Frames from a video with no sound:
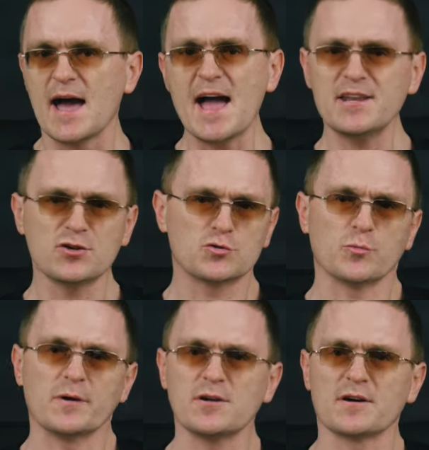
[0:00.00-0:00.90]
Any YouTube
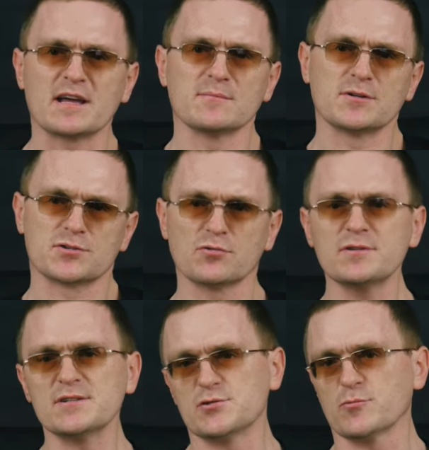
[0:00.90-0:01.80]
video can be
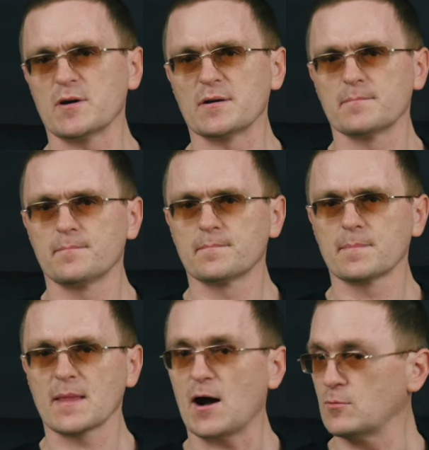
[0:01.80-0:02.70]
turned into one.
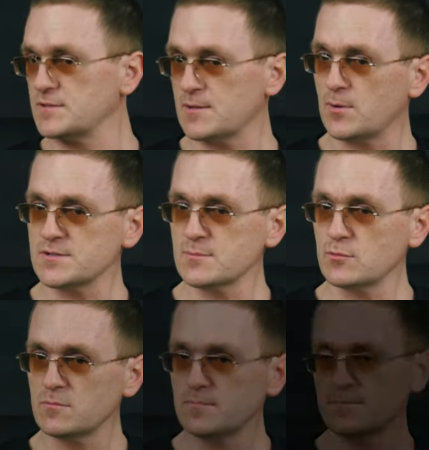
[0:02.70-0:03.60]
How is that possible?